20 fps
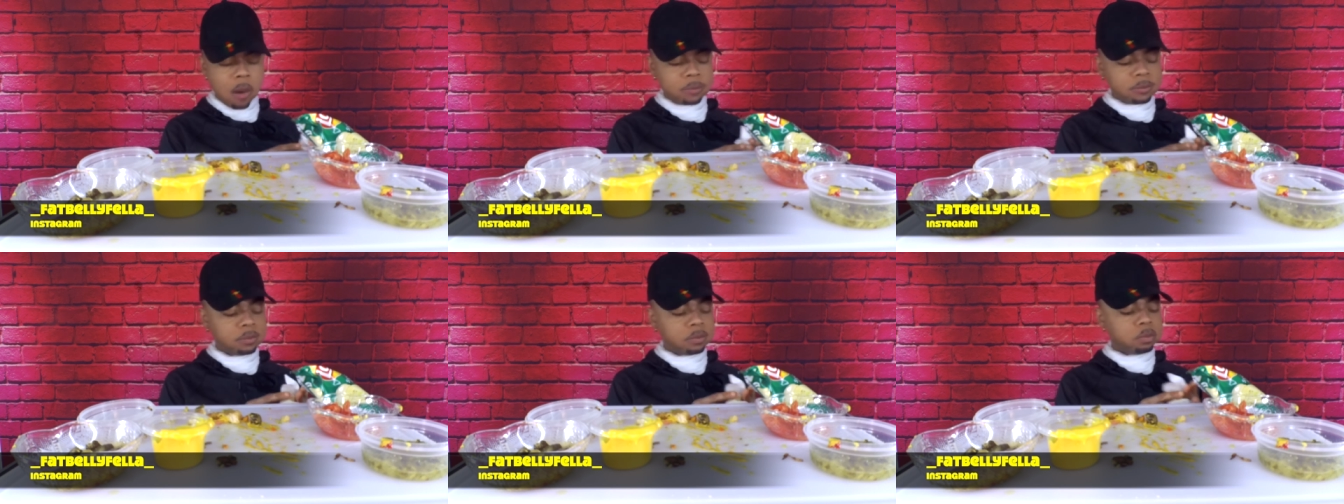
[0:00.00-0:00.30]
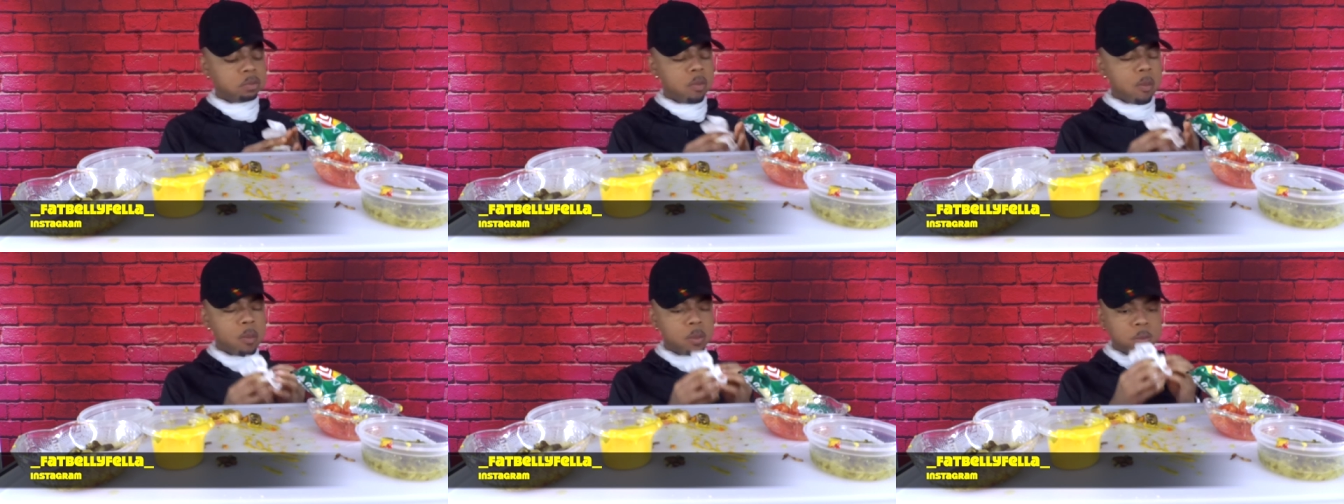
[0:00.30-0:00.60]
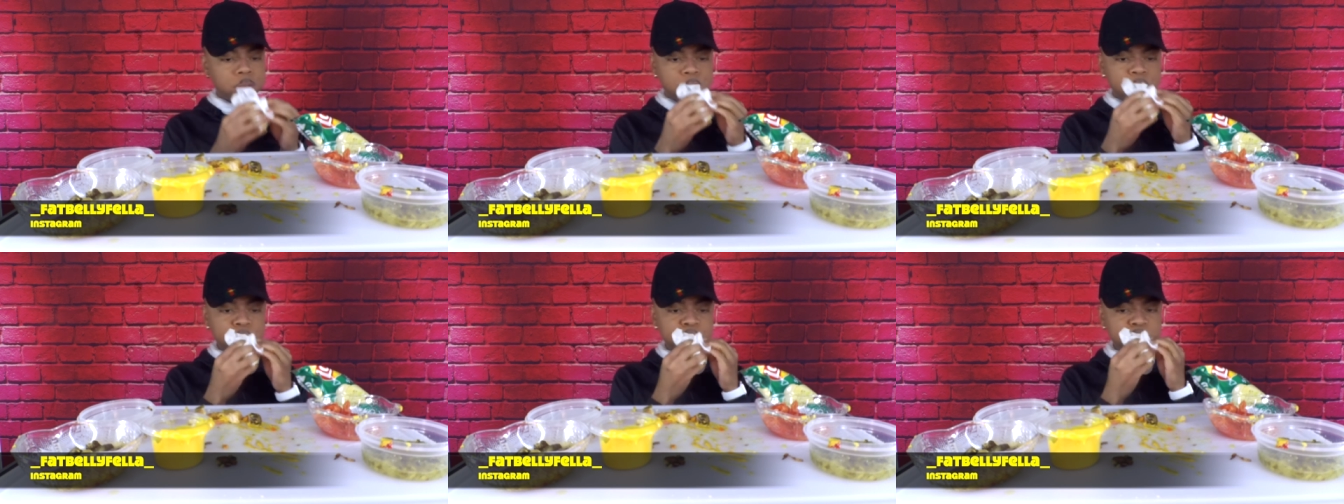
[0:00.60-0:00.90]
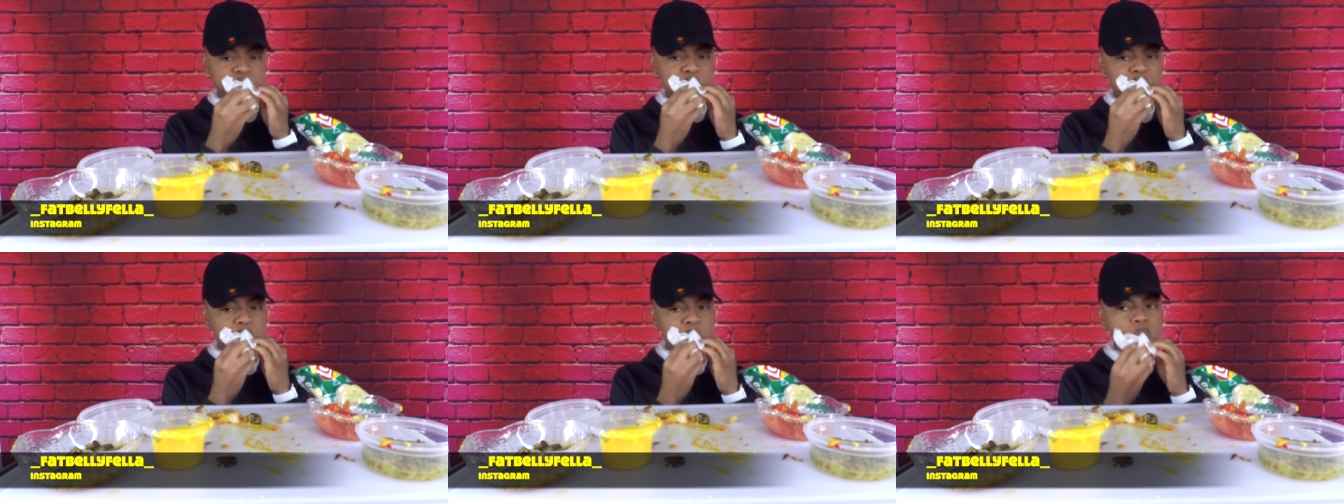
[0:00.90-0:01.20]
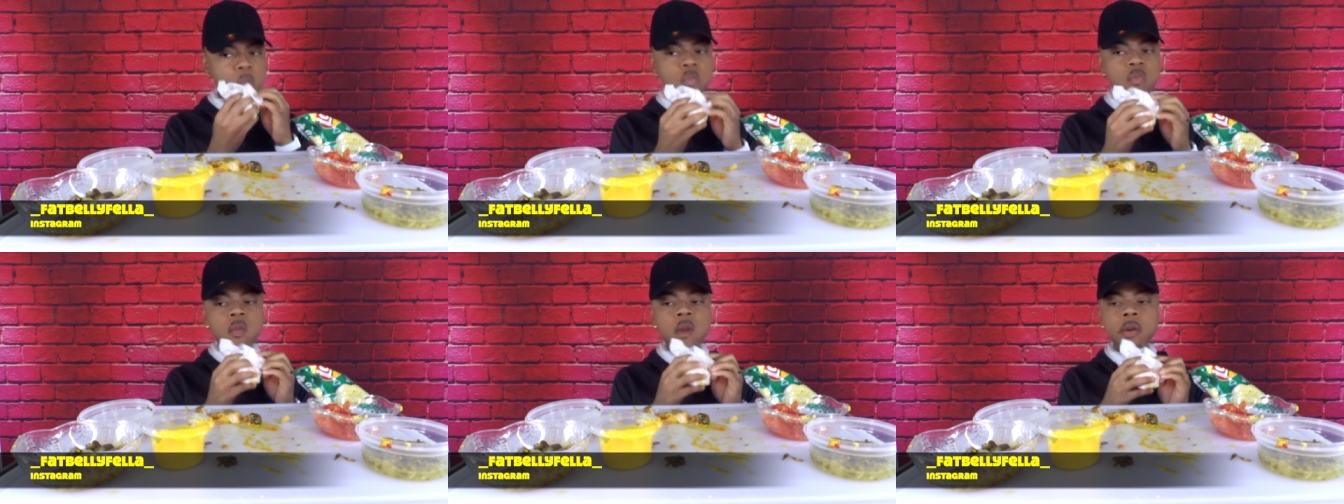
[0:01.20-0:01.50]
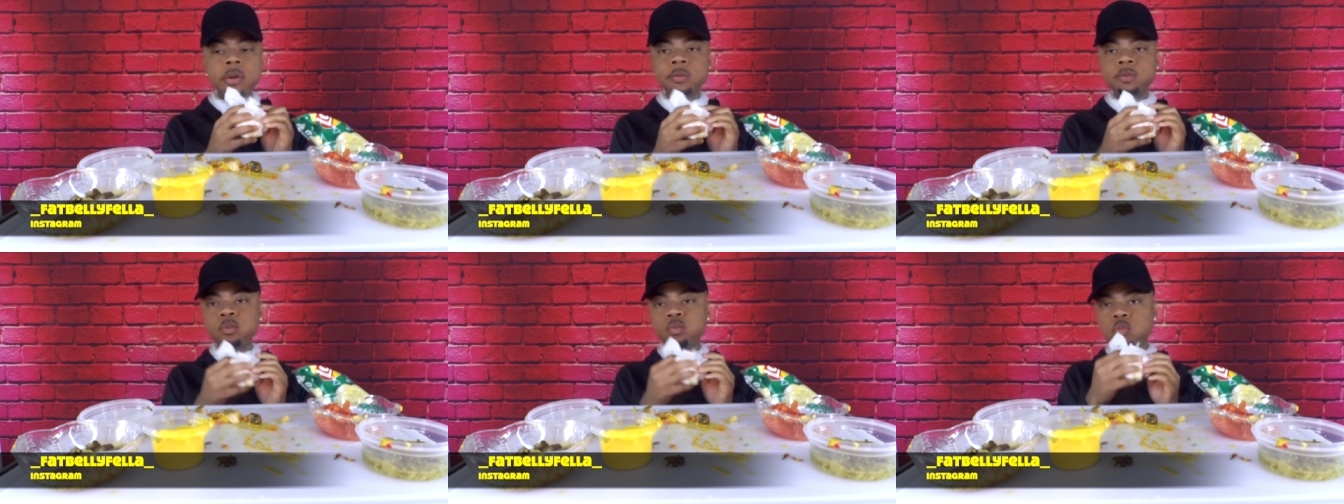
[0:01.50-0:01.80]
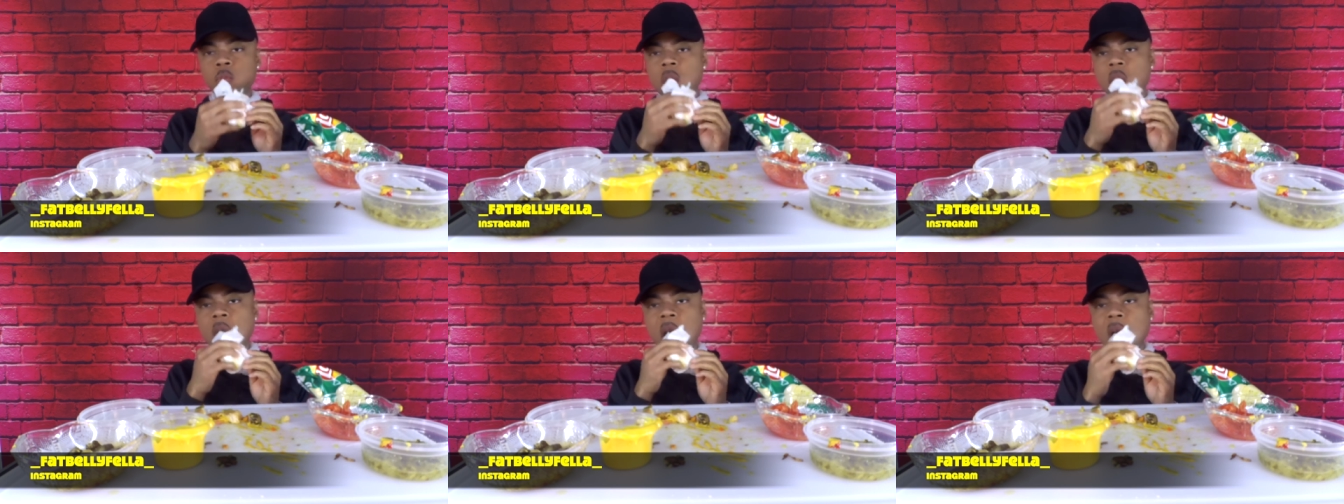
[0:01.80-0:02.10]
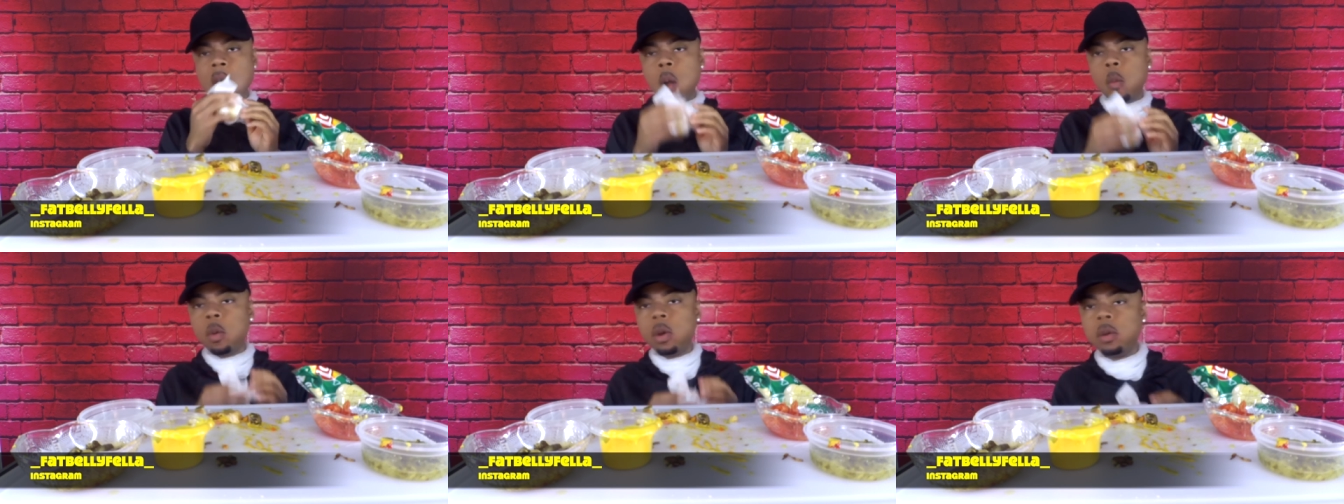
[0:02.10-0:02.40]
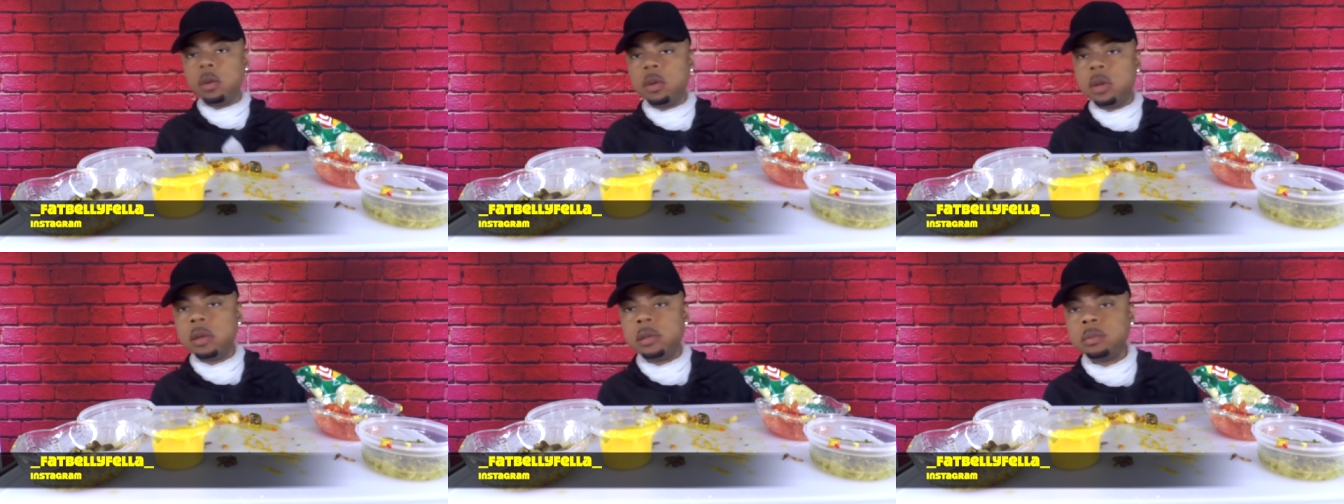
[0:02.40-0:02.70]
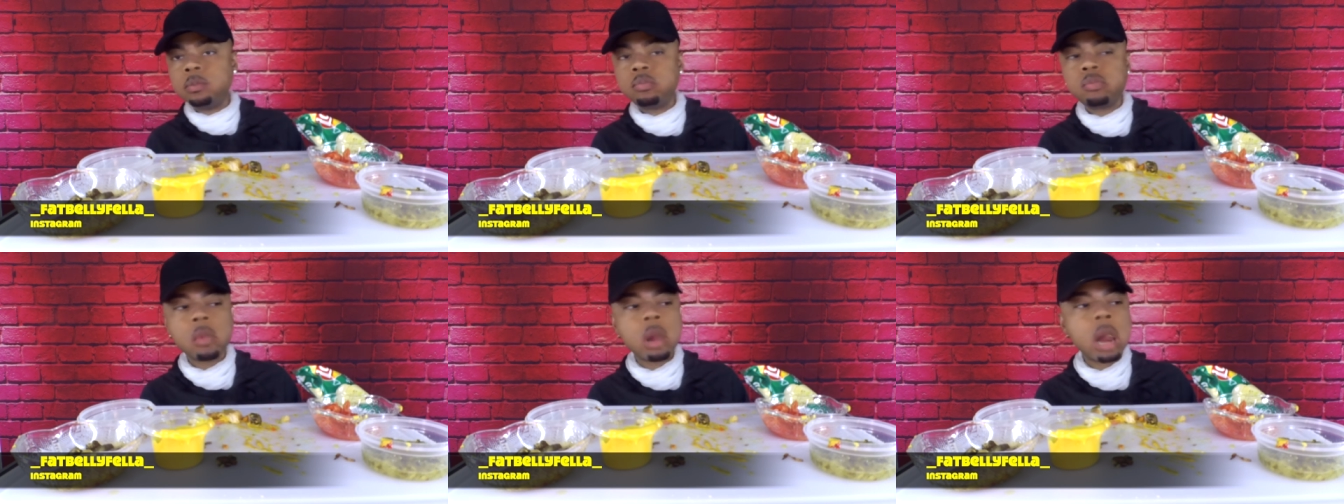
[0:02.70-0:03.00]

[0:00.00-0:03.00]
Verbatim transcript: Mm-mm-mm. I really don't.